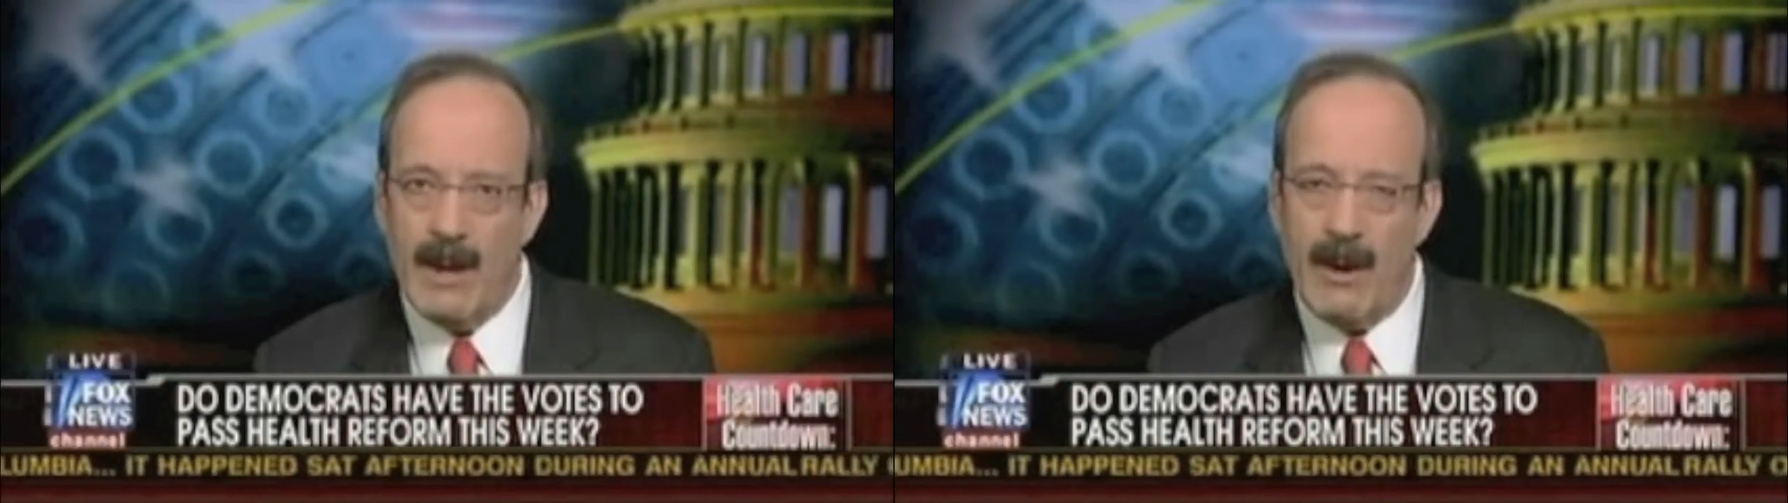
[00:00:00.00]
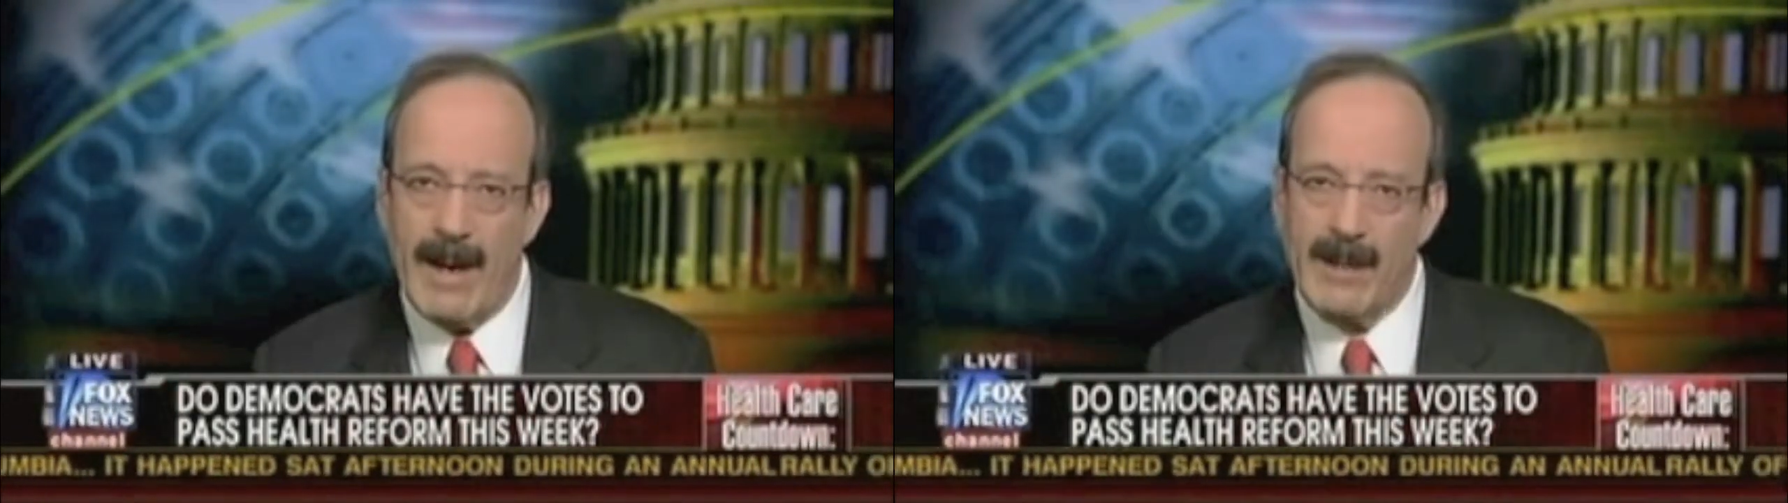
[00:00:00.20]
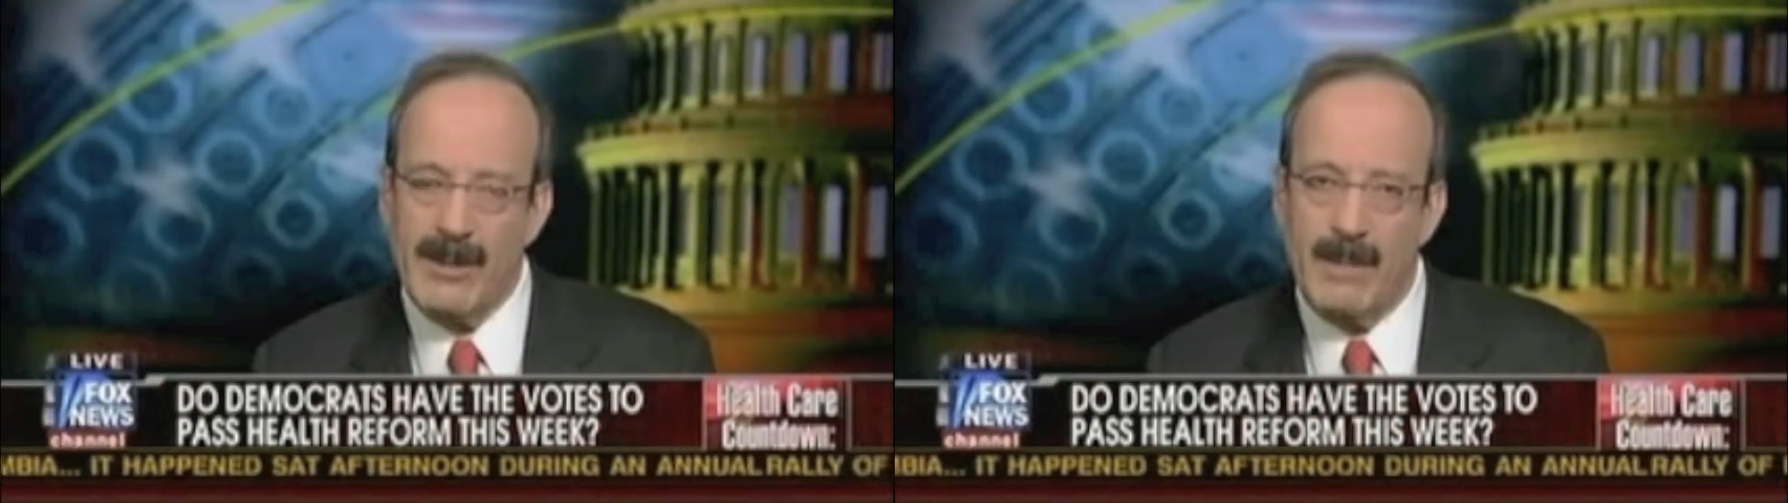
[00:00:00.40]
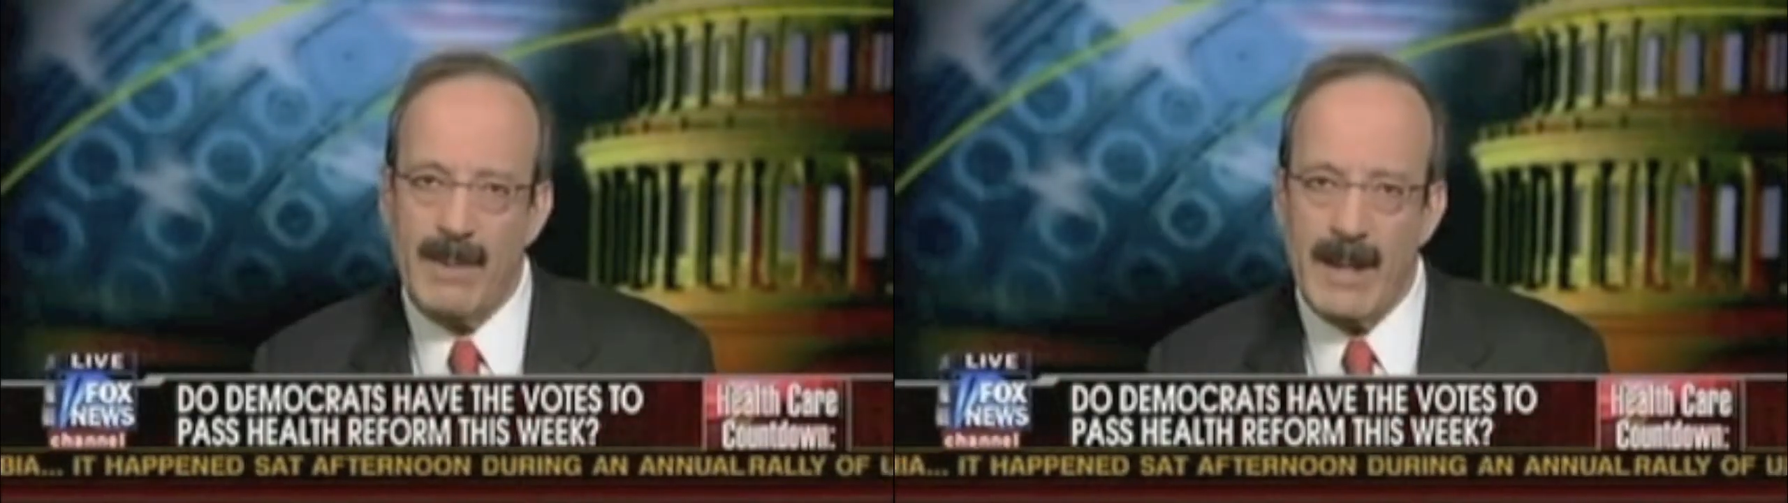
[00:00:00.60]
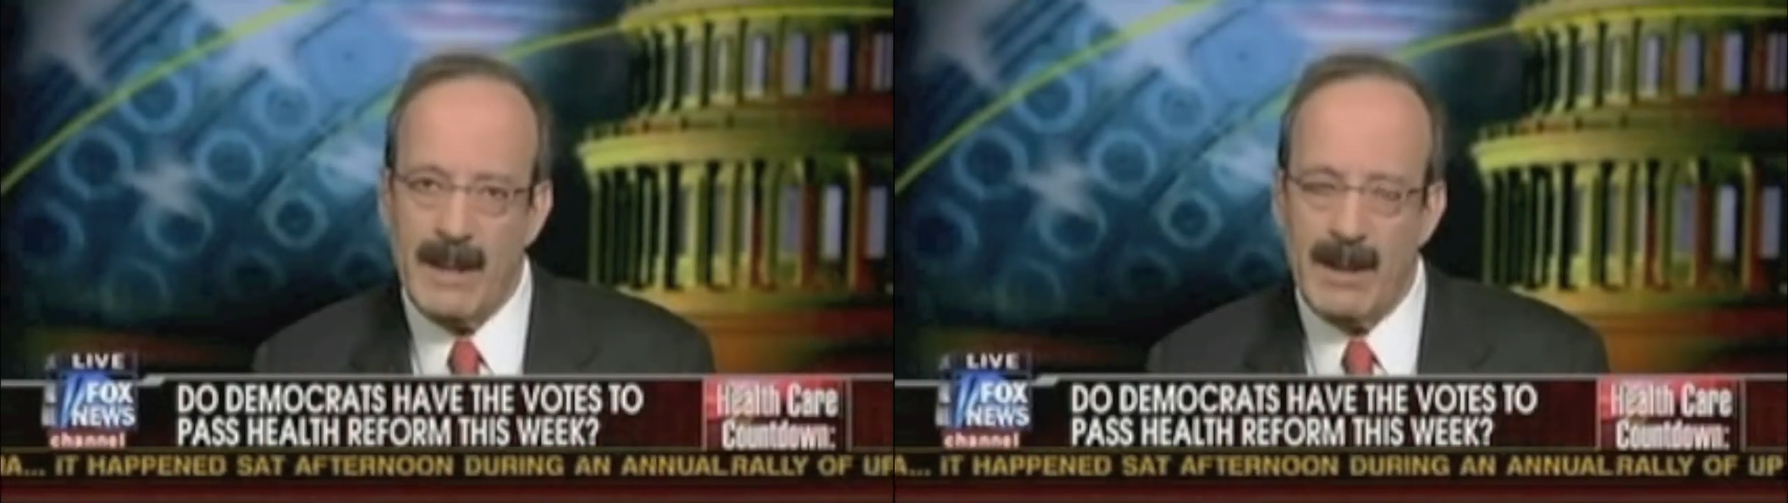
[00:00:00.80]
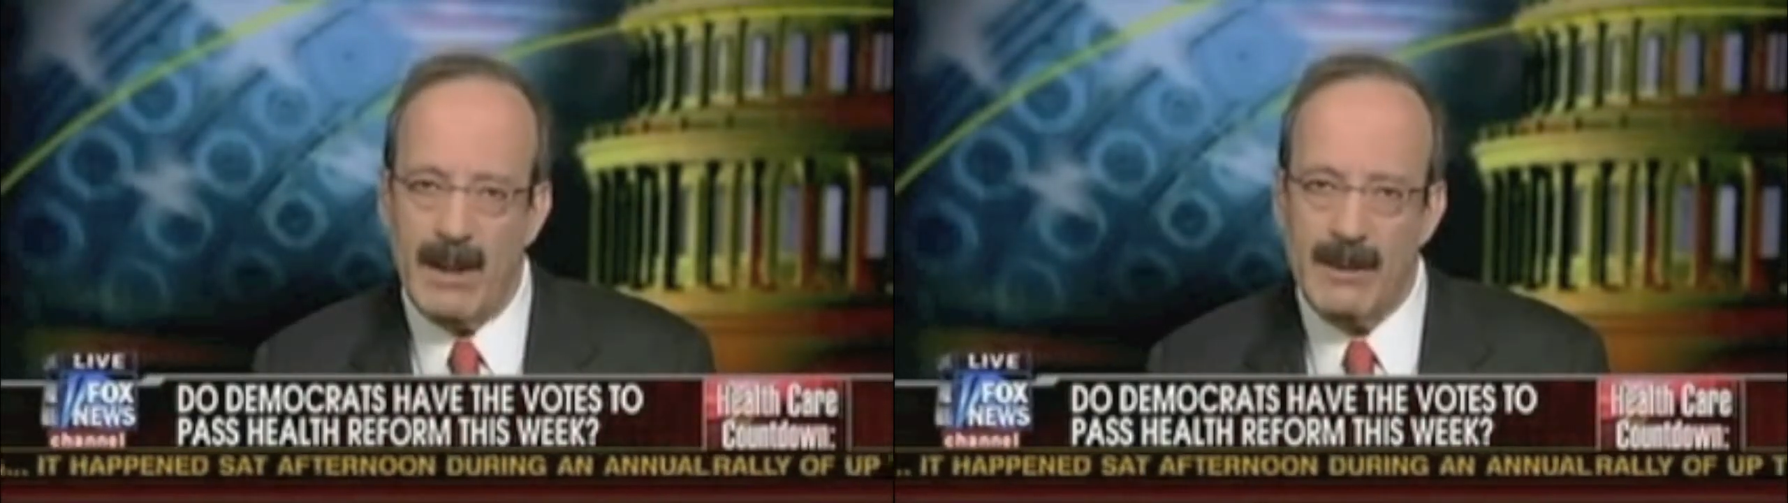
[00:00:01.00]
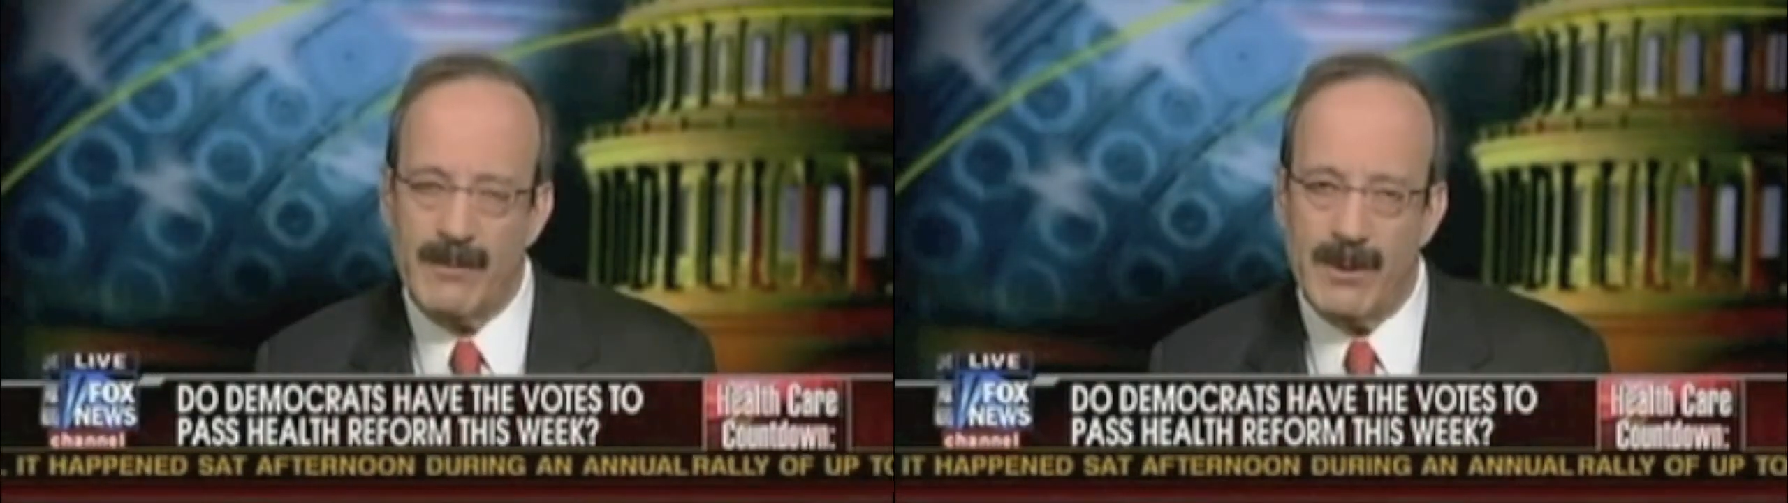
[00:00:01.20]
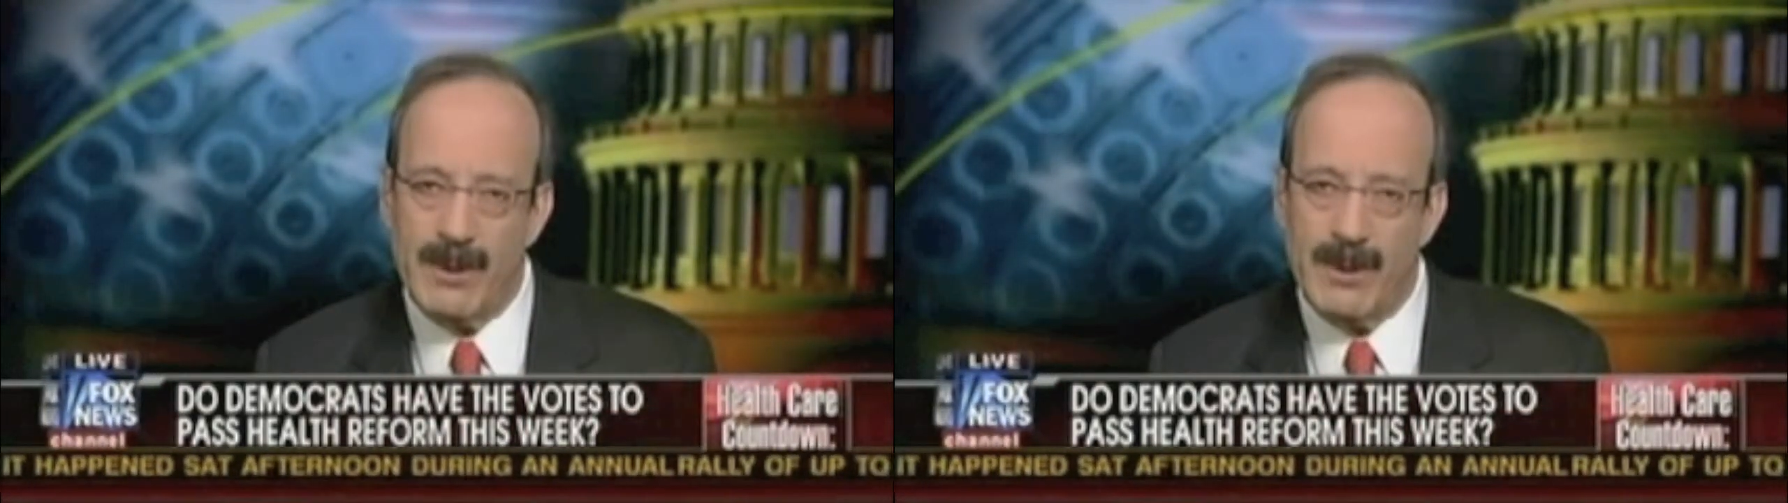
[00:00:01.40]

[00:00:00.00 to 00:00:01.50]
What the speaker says: are actually penalized